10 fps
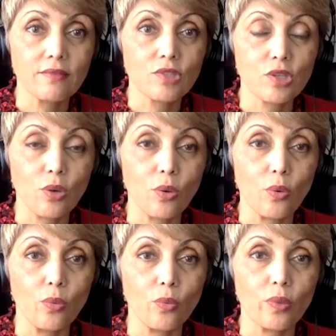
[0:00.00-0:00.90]

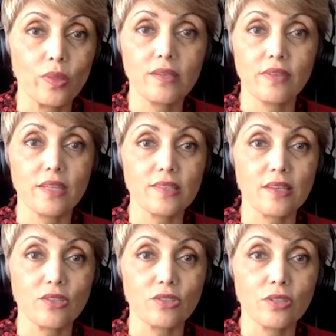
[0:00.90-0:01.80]
So with the event
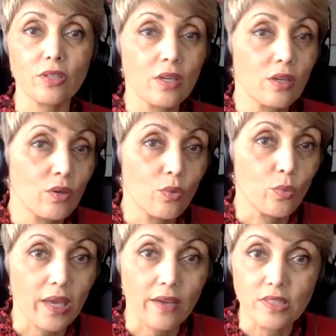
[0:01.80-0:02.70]
center,
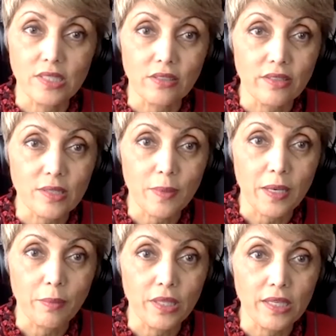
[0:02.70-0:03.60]
we have a deal that's been
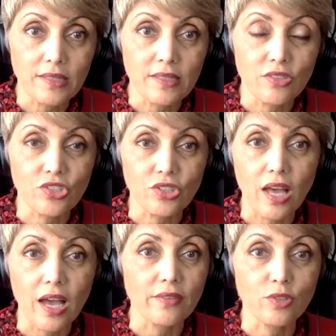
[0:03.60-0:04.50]
in place since
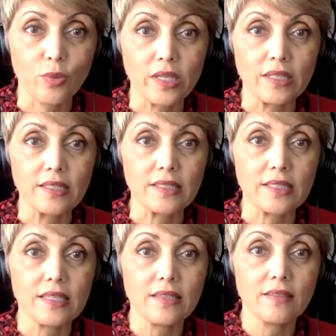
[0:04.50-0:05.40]
July of
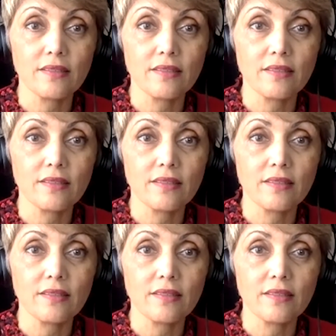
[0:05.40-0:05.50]
2019.